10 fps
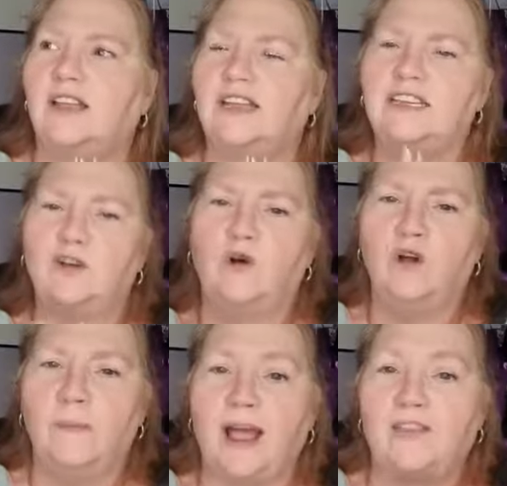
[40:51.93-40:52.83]
This is
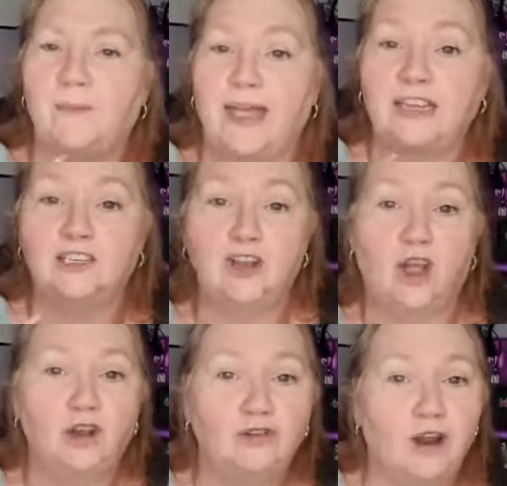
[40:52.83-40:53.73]
all about the base,
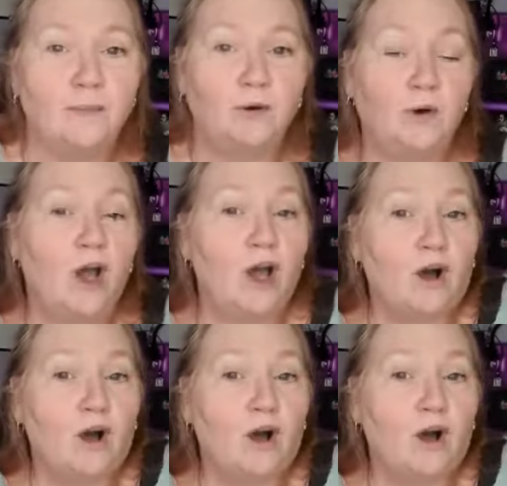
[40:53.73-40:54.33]
no trouble.